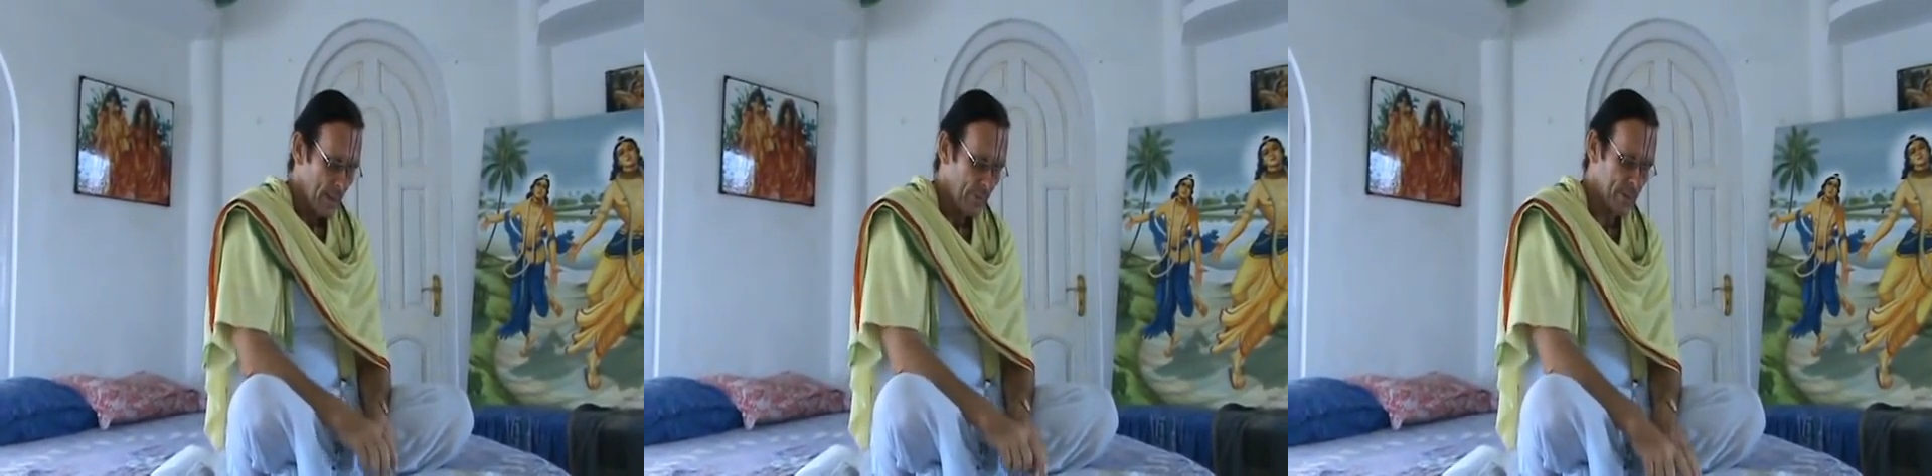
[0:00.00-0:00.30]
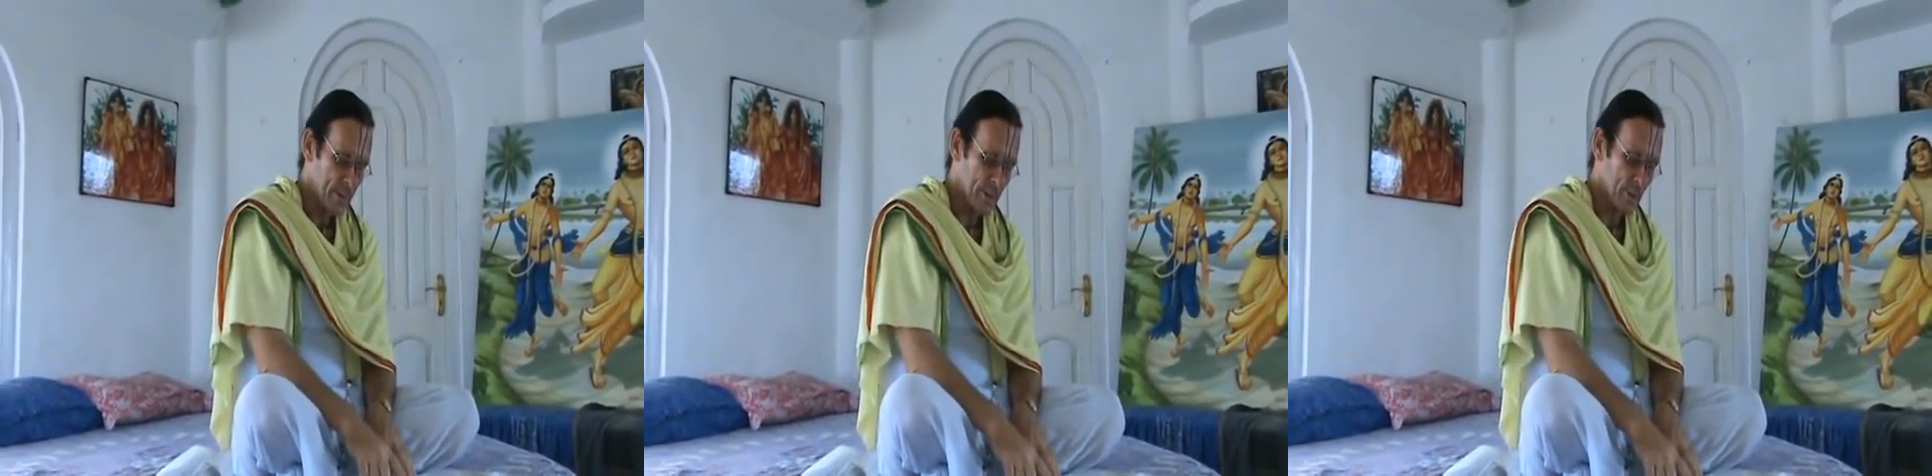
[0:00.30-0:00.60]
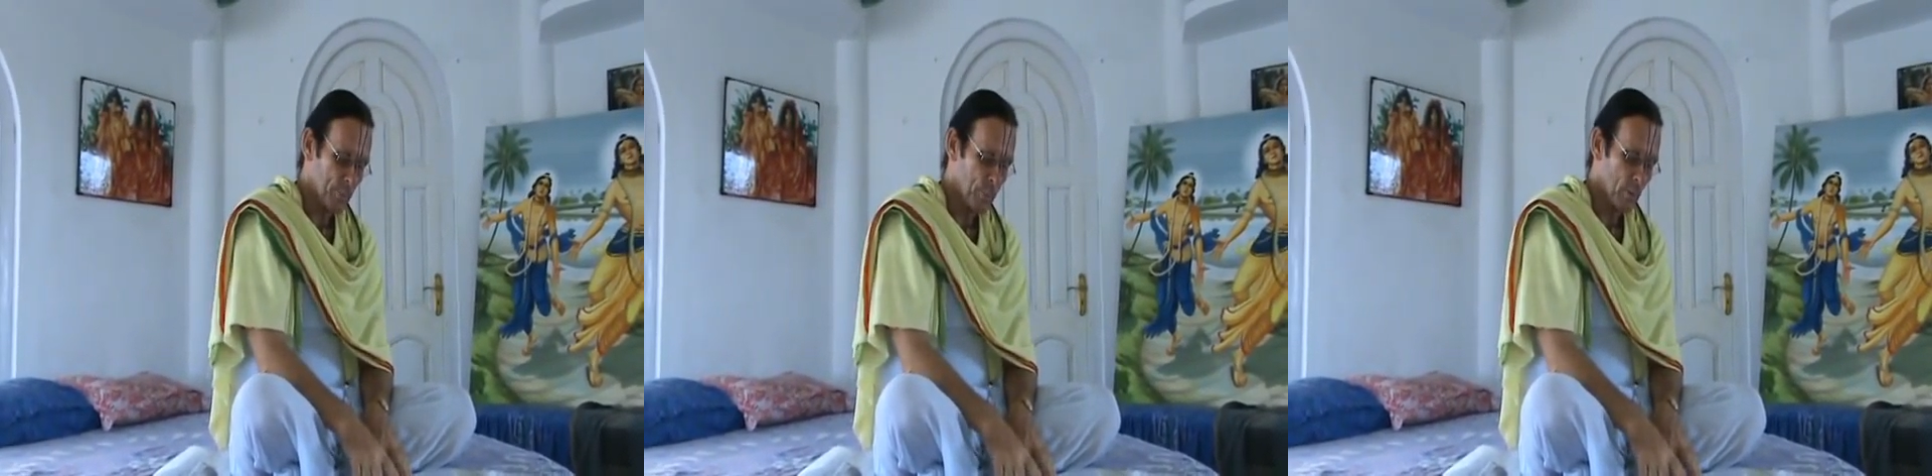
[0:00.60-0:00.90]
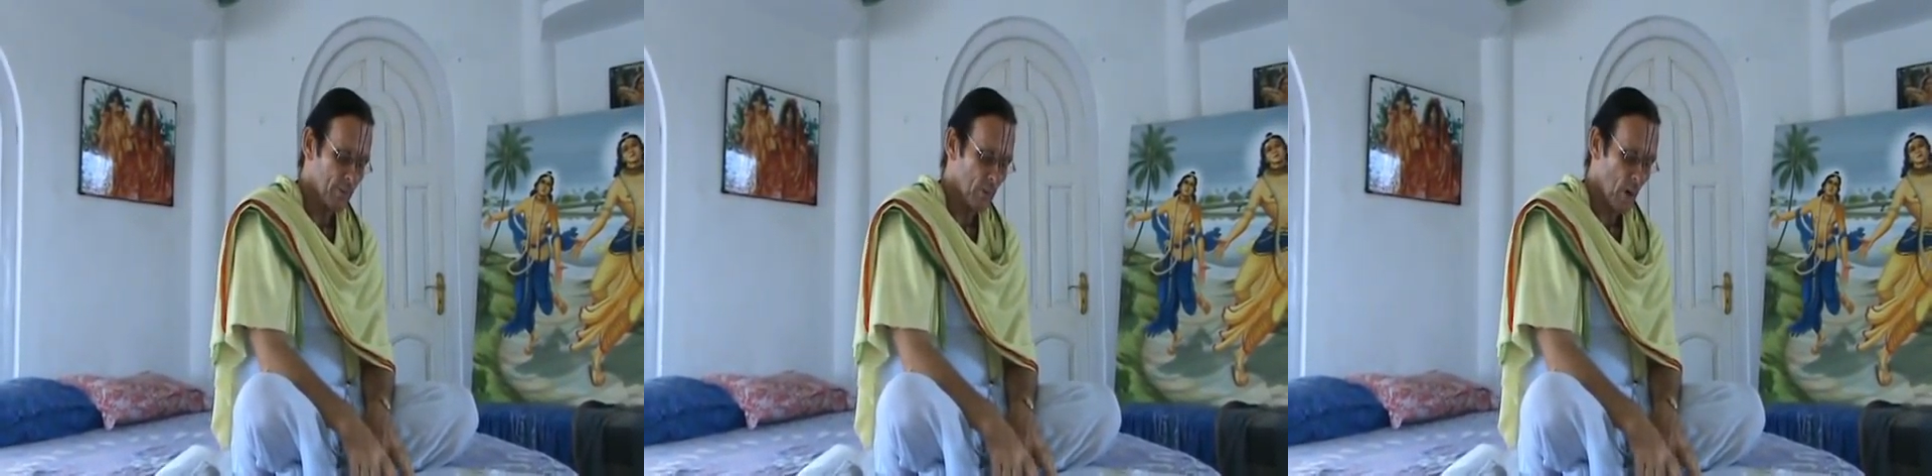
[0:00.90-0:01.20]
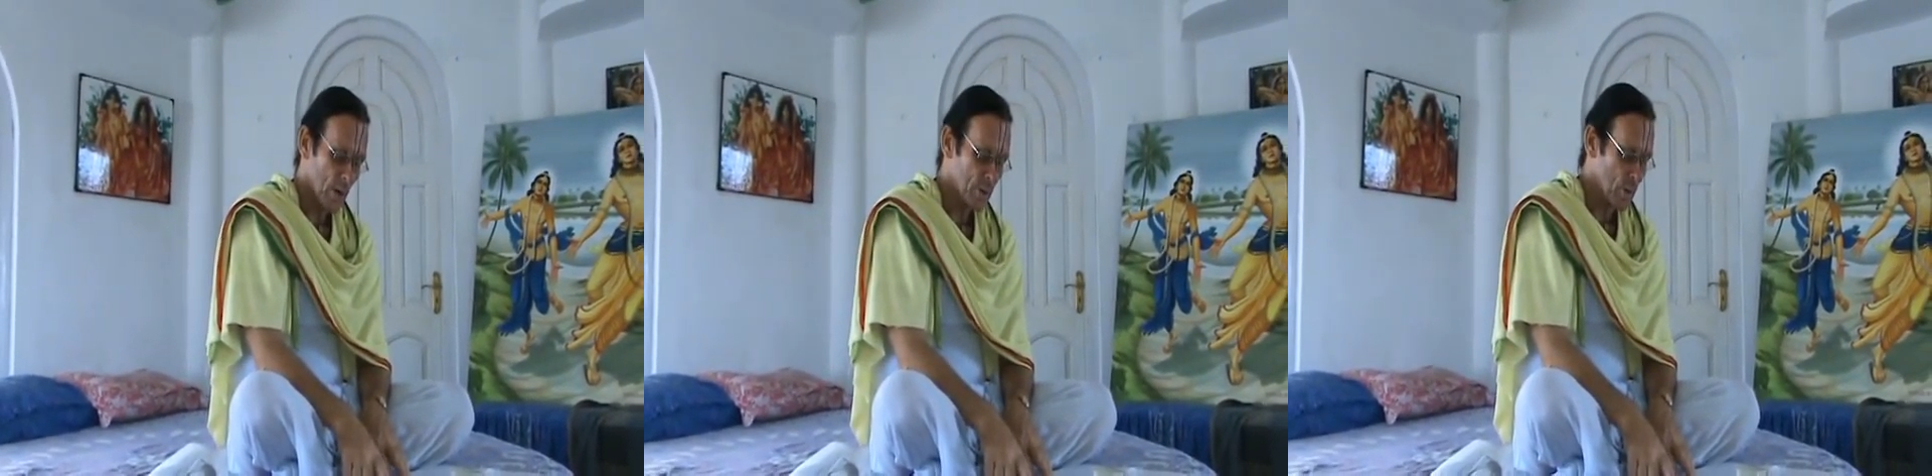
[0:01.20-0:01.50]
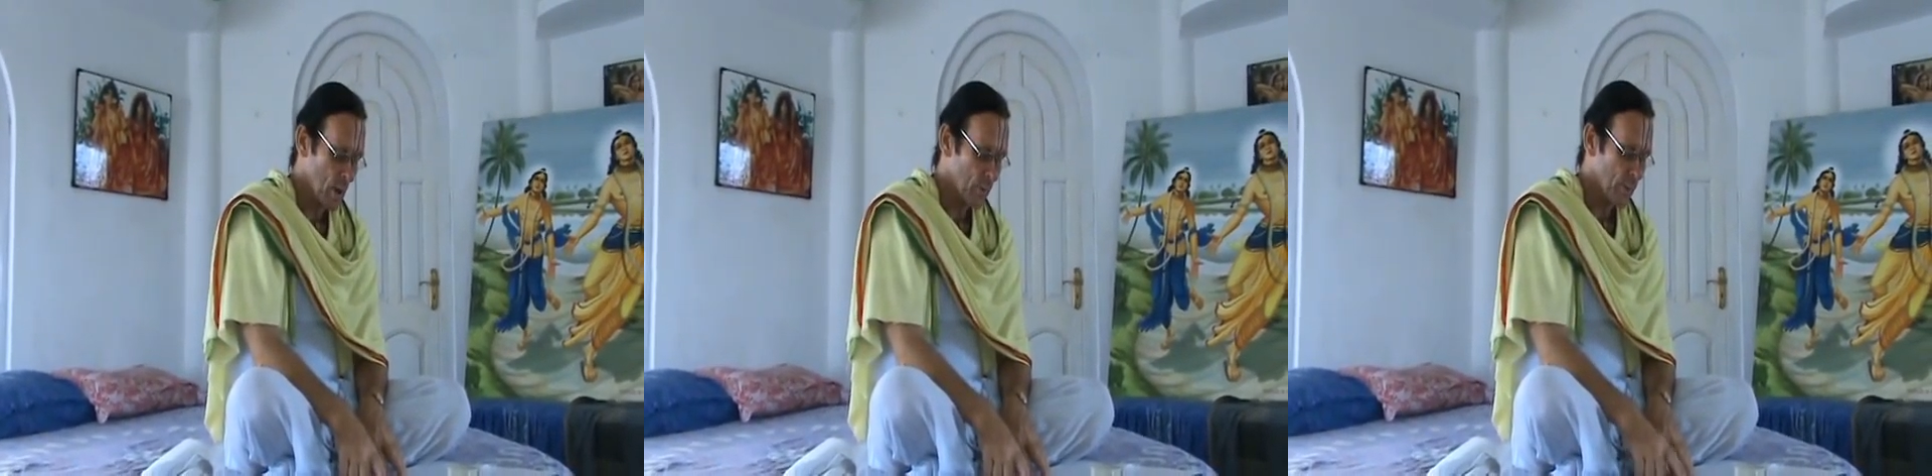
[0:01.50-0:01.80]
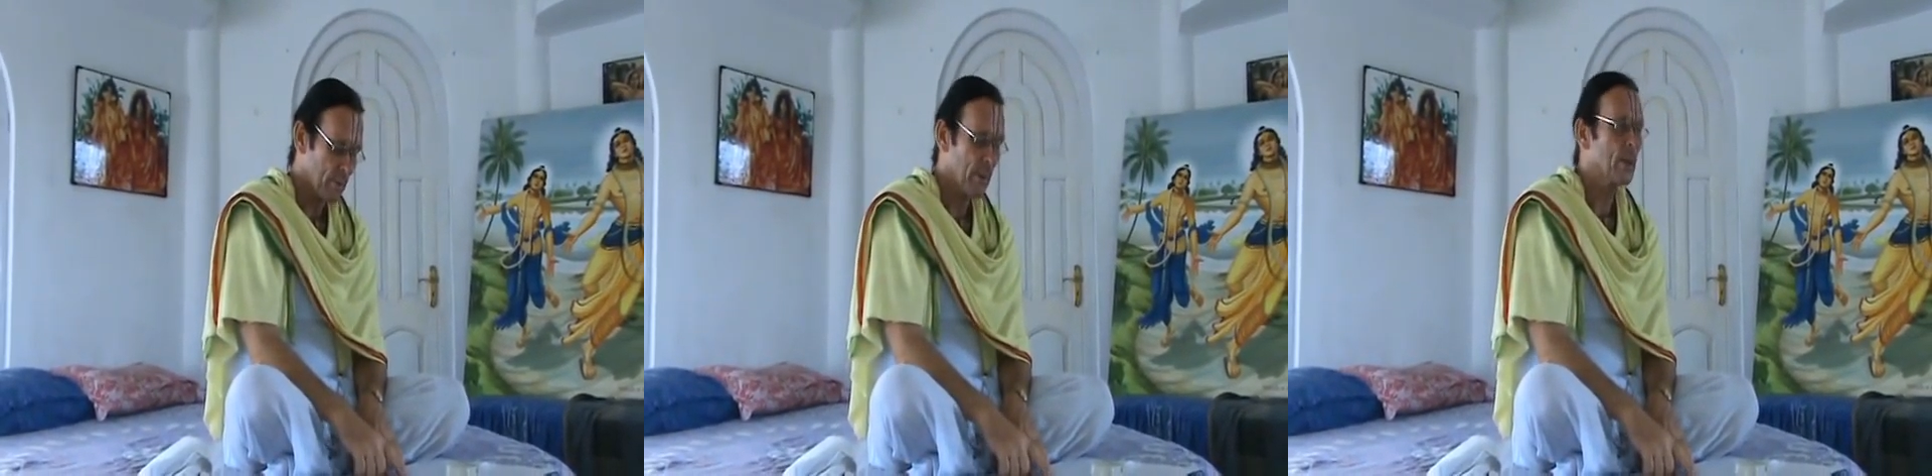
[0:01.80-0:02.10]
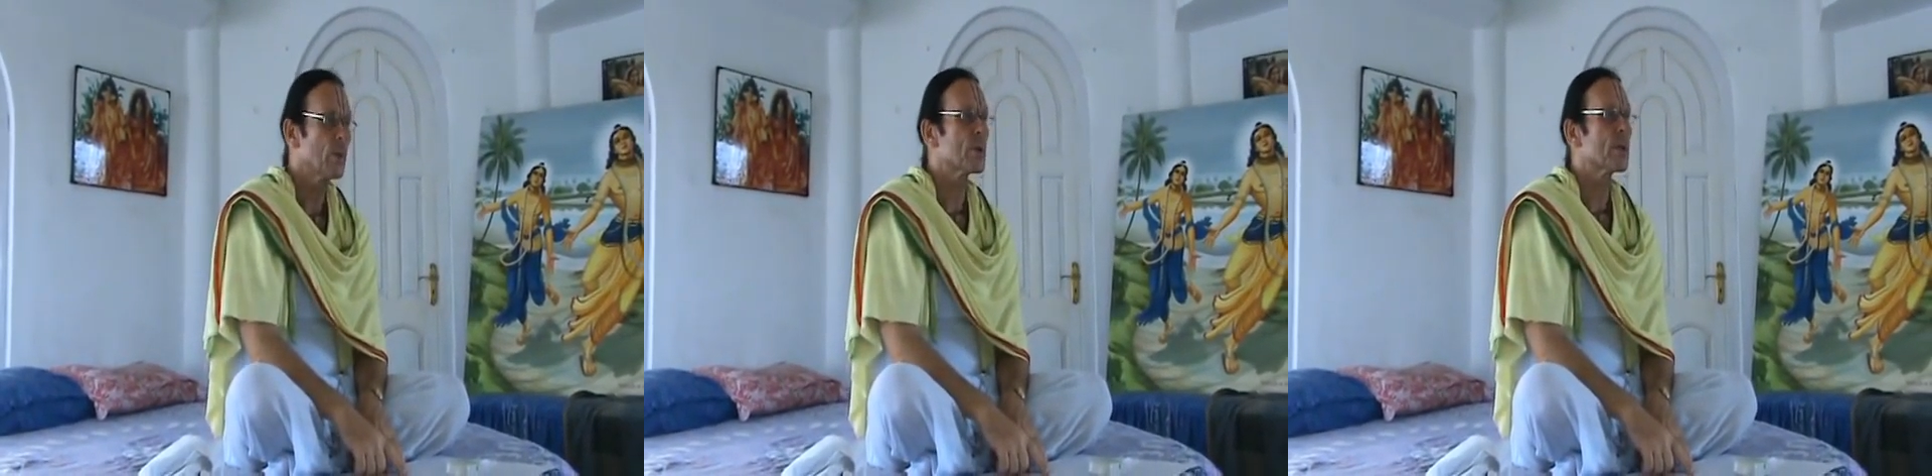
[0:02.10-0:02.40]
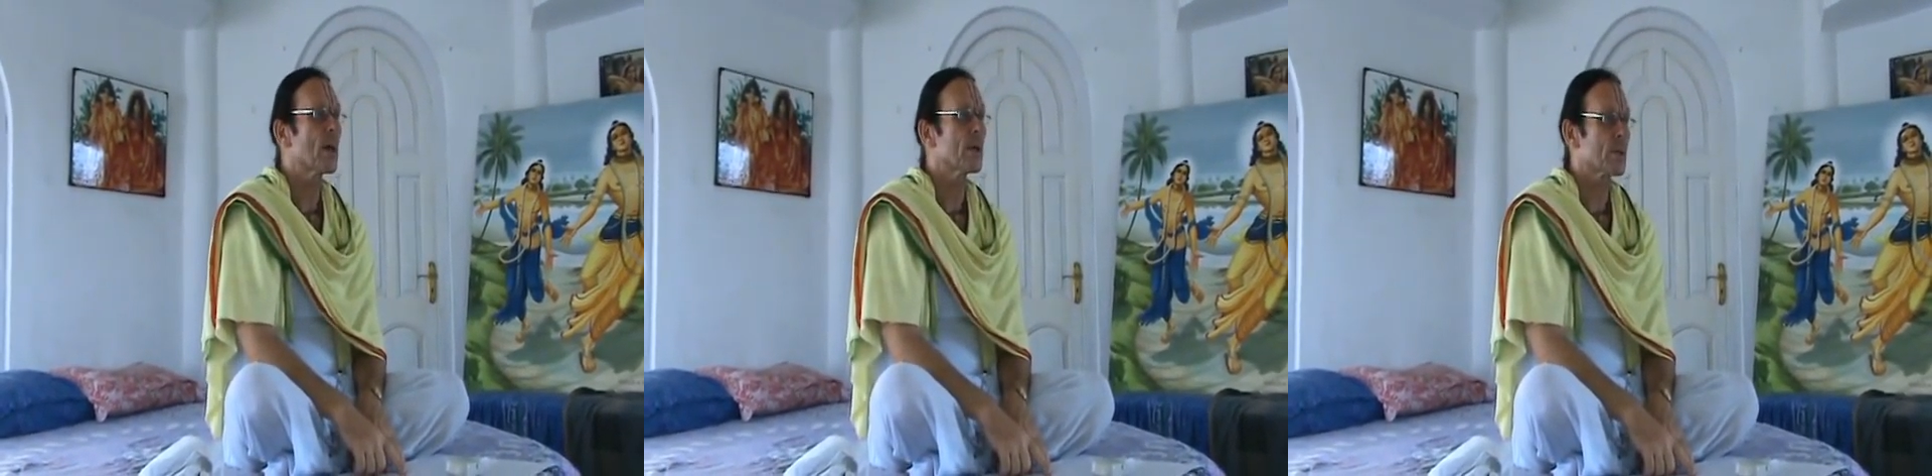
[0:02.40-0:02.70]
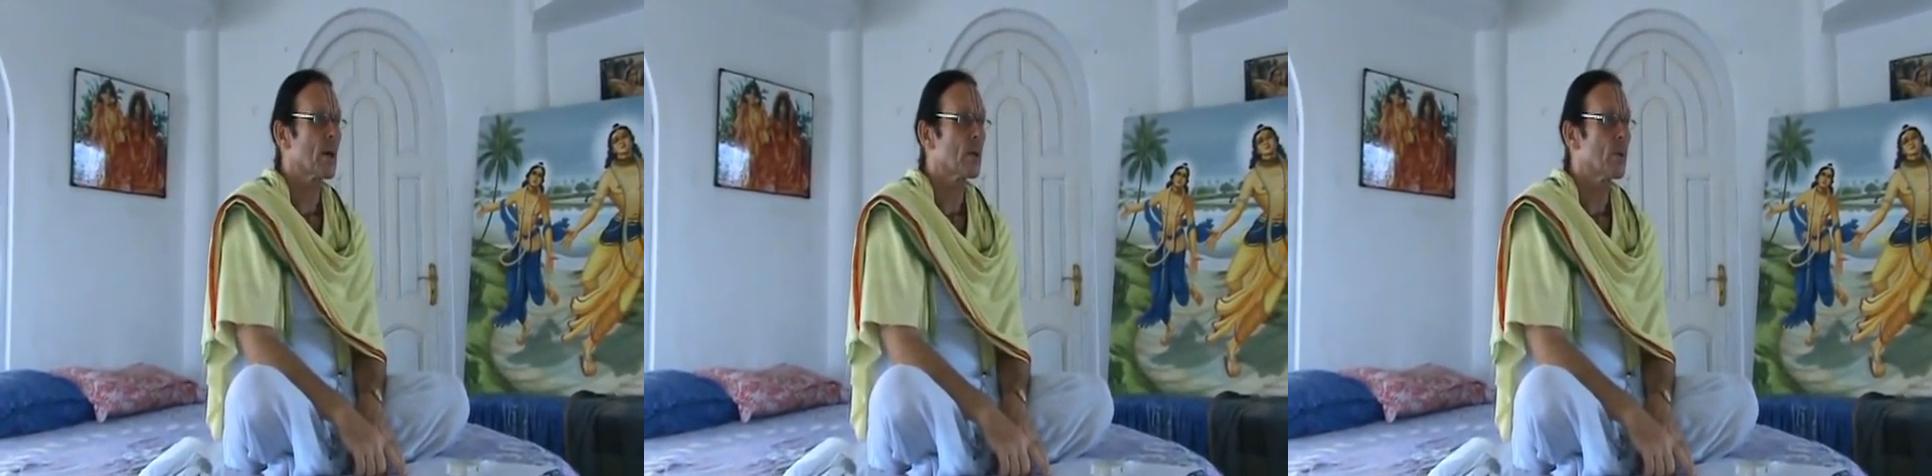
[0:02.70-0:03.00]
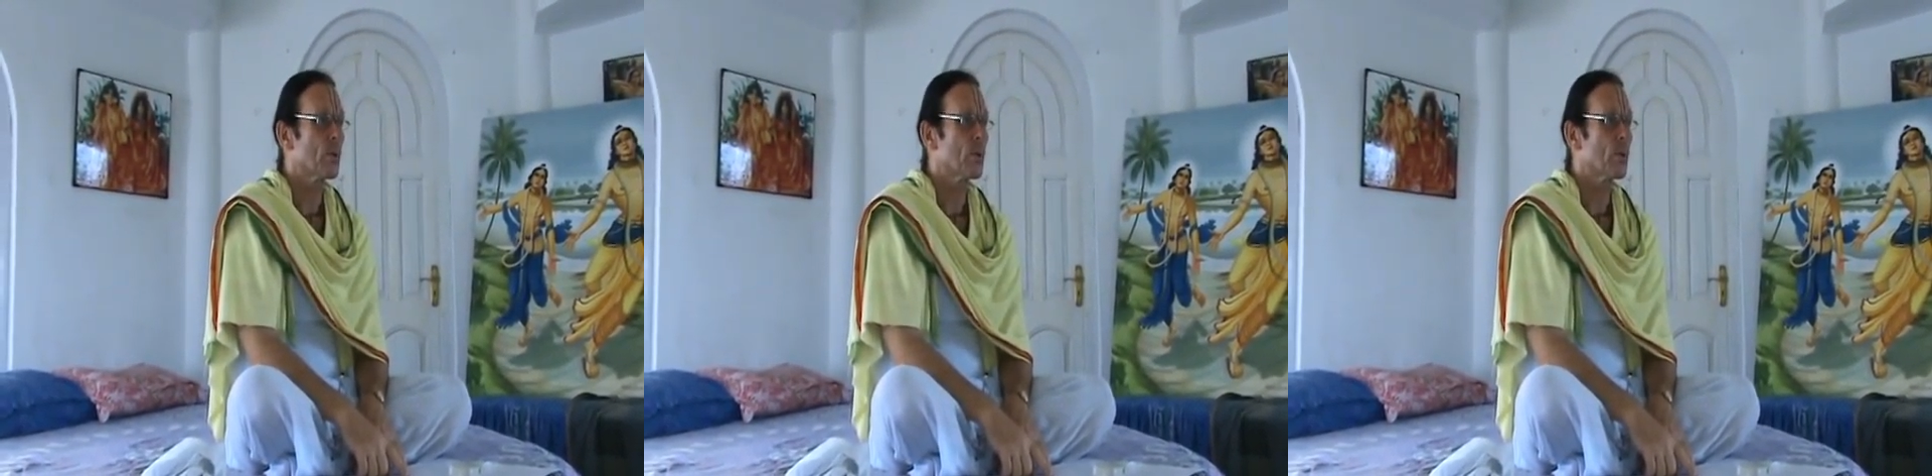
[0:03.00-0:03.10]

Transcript: This is a Purva Rag song written by Lochan Das Thakur.